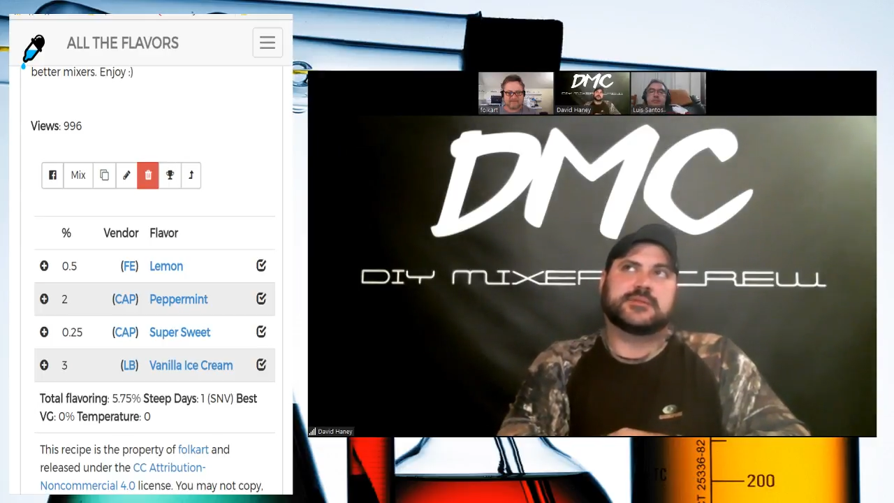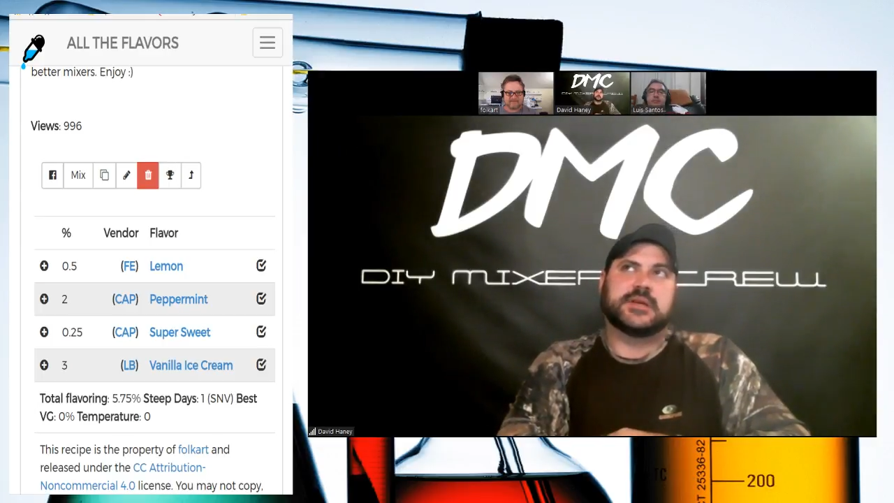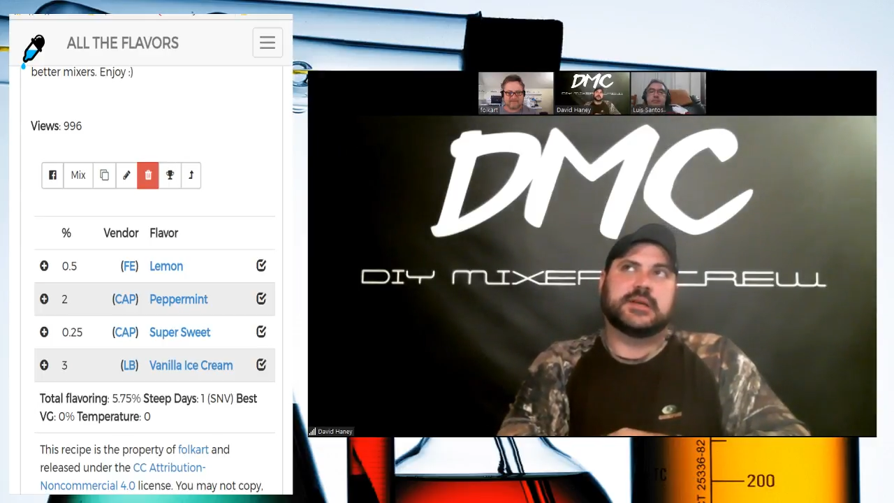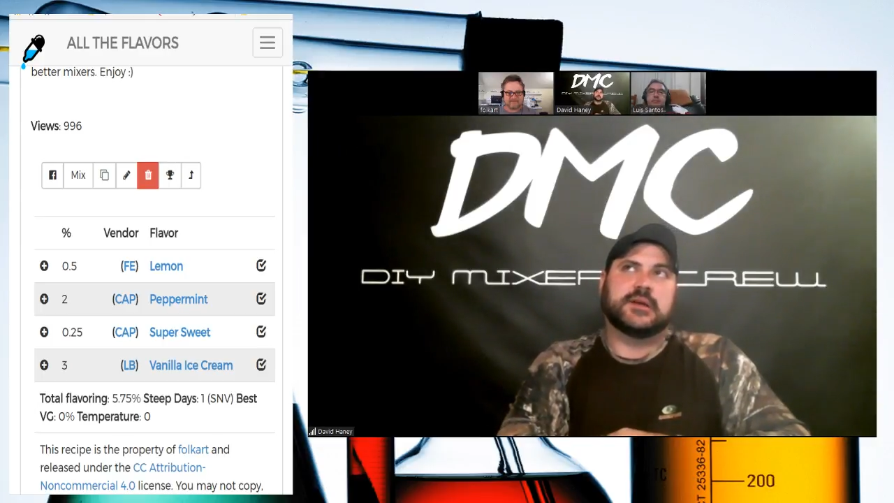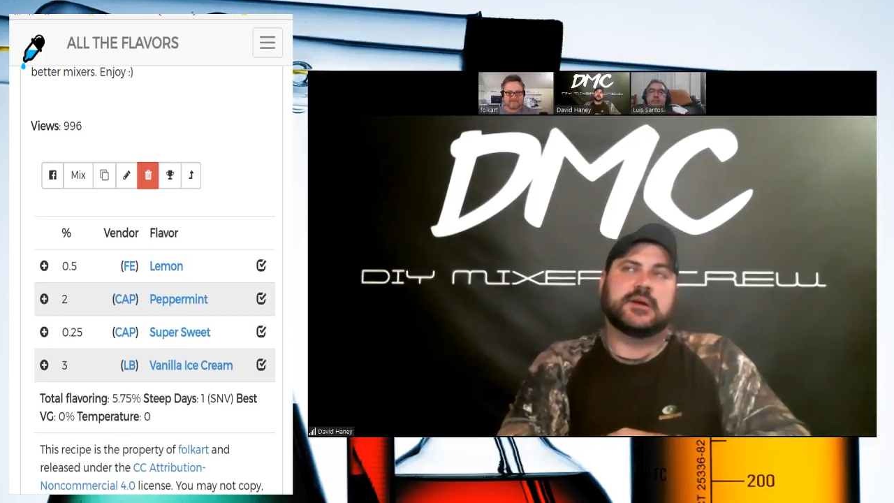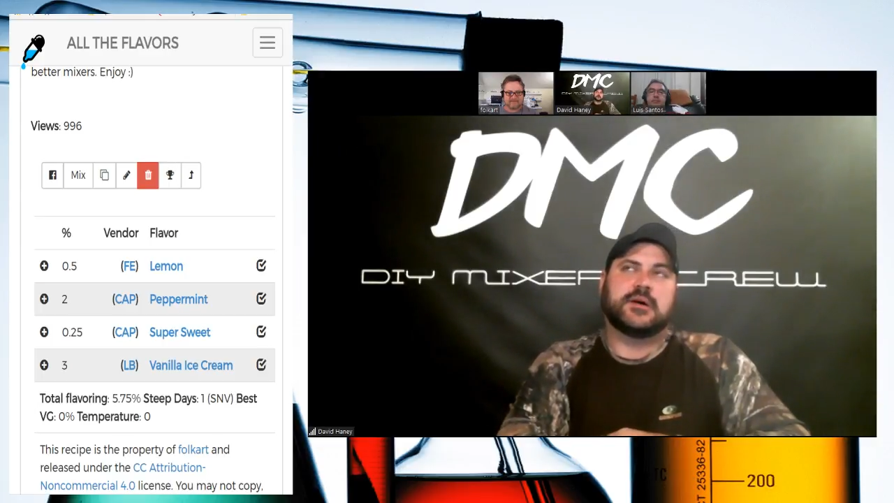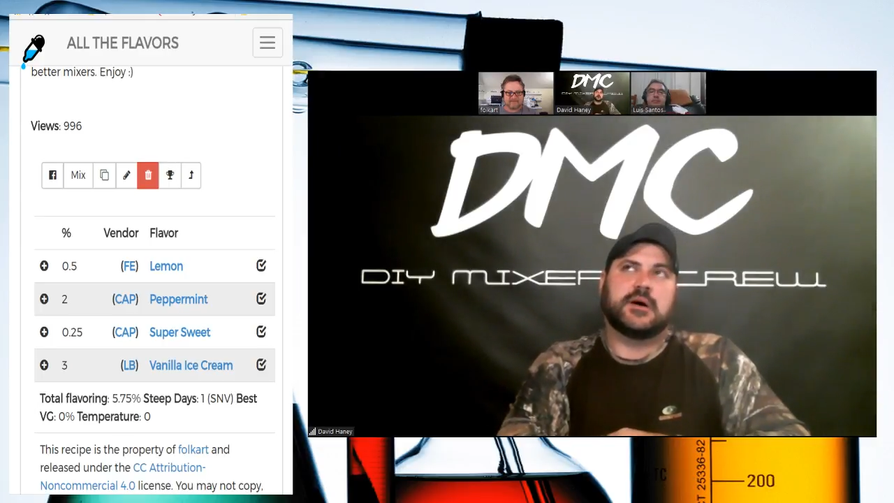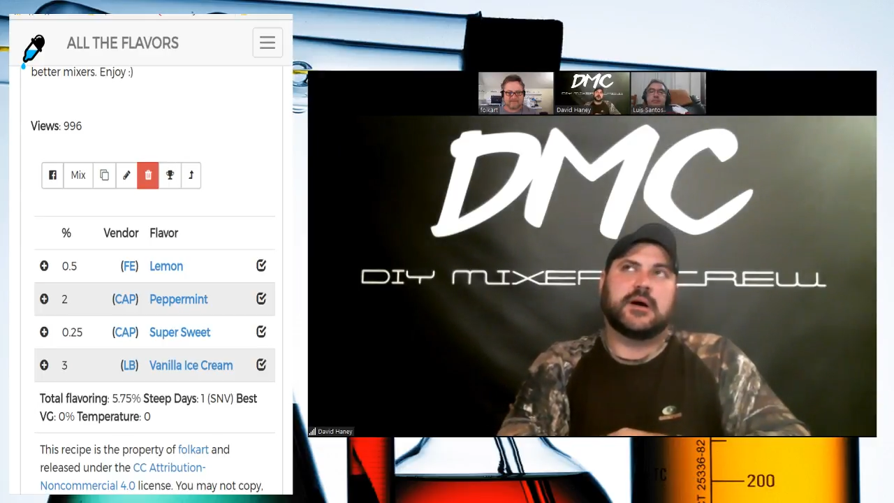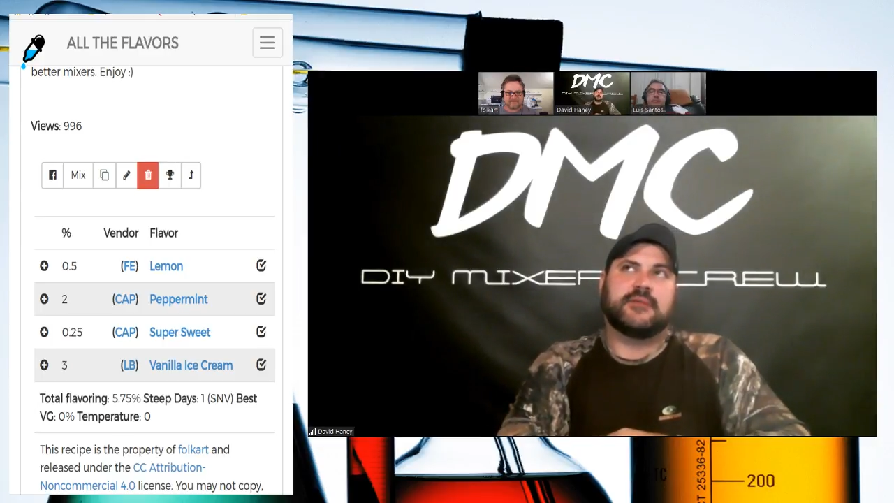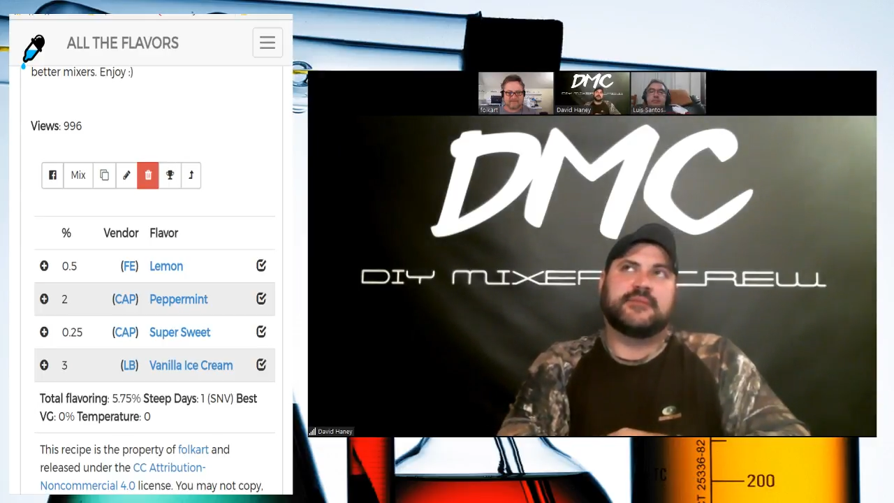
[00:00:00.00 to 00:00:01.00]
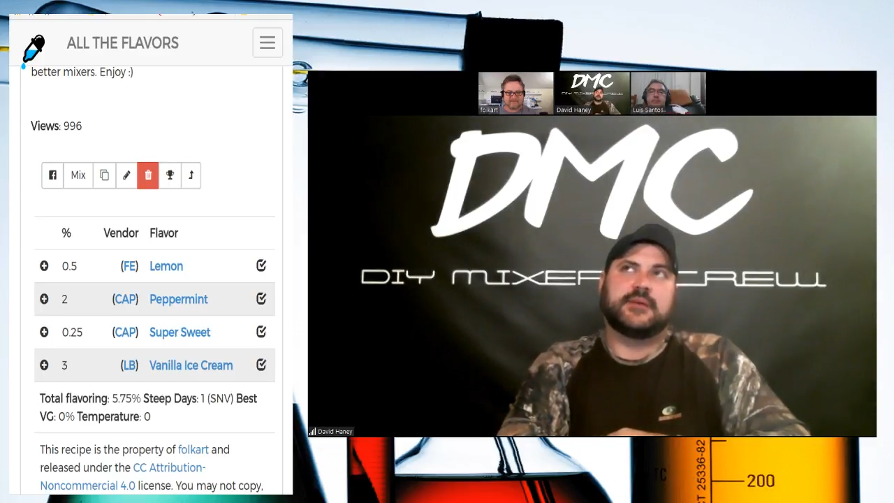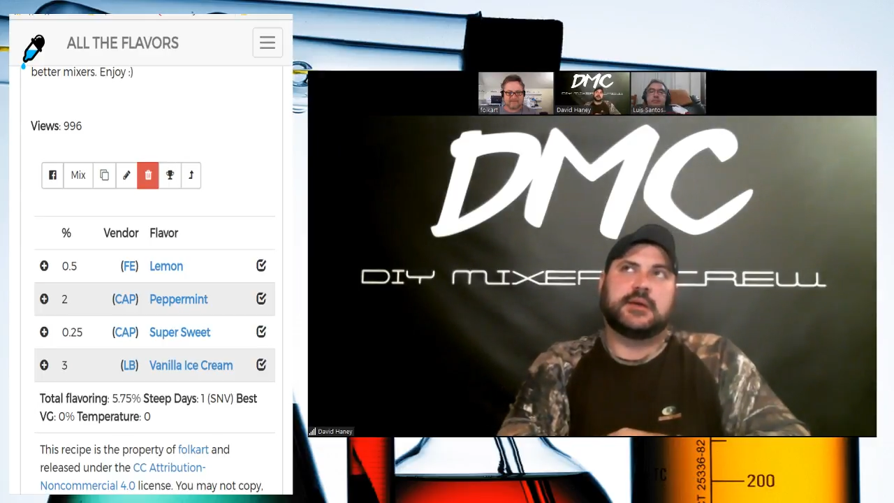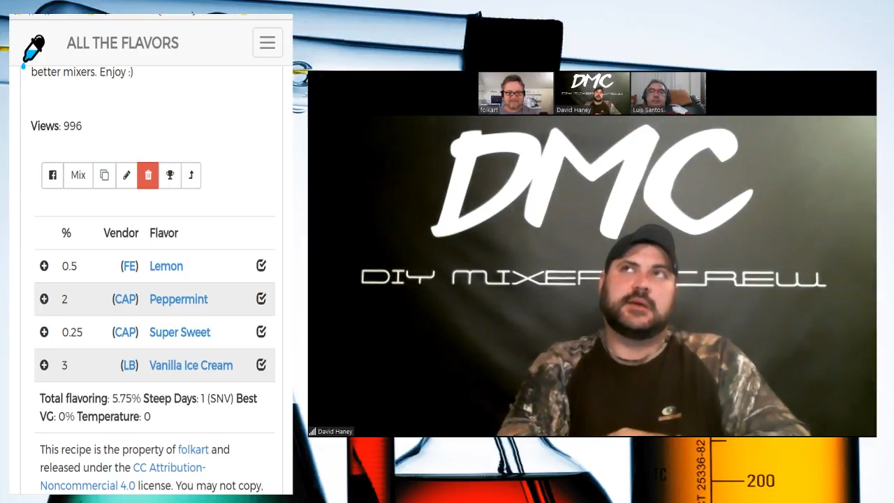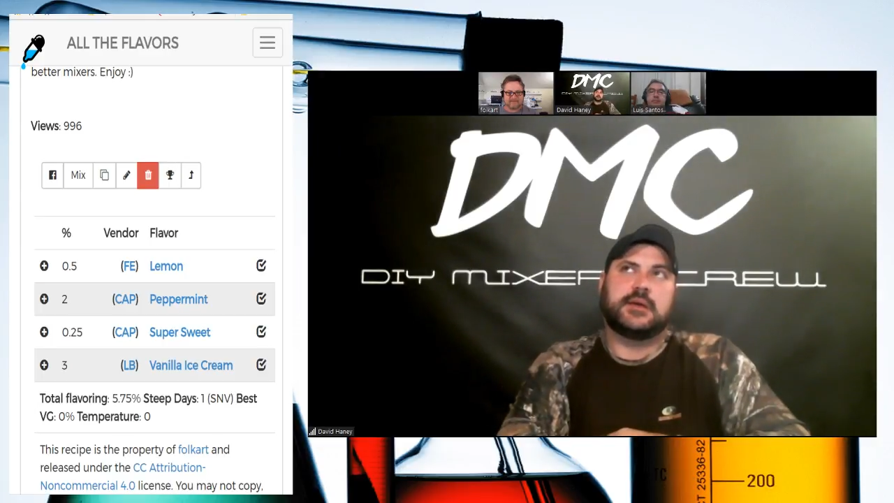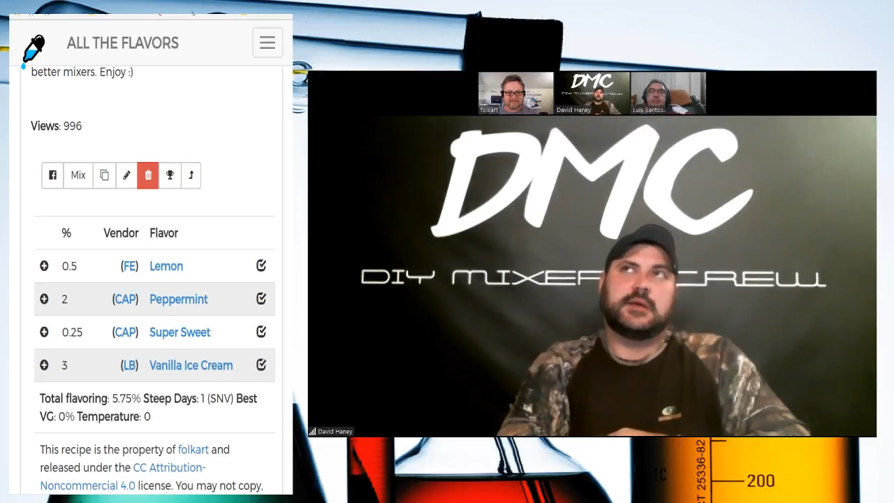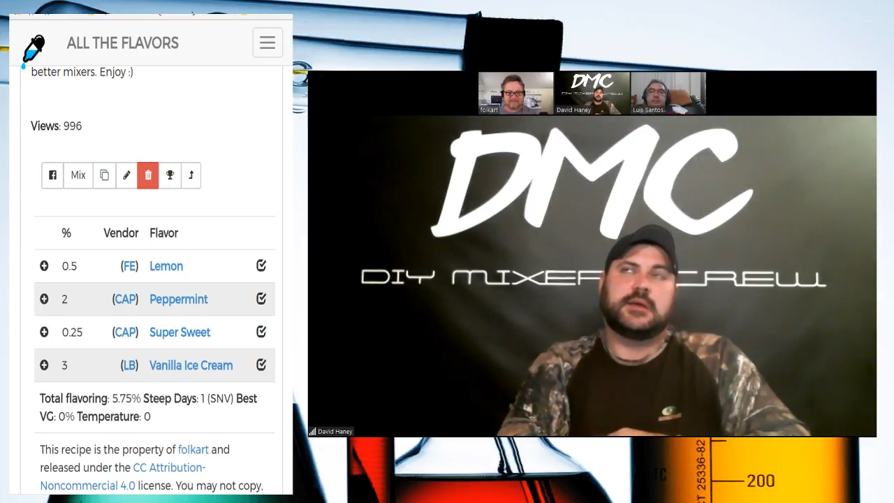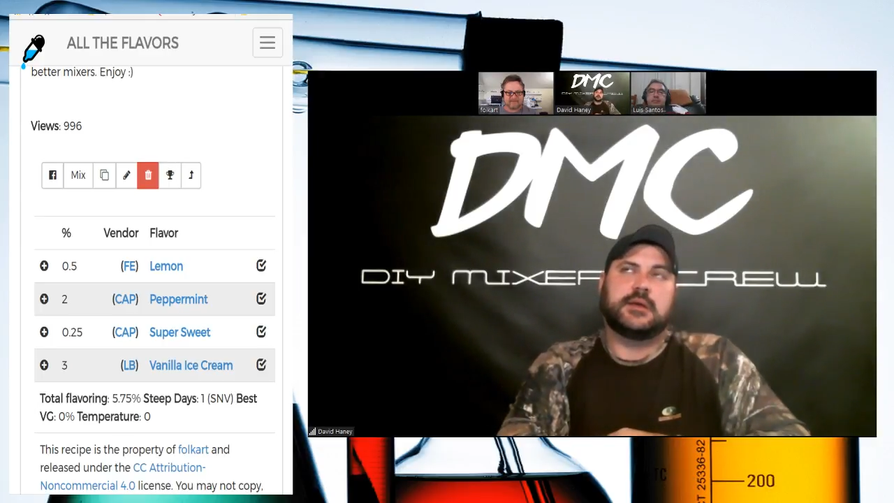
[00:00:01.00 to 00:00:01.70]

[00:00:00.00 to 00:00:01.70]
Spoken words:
drinking coffee,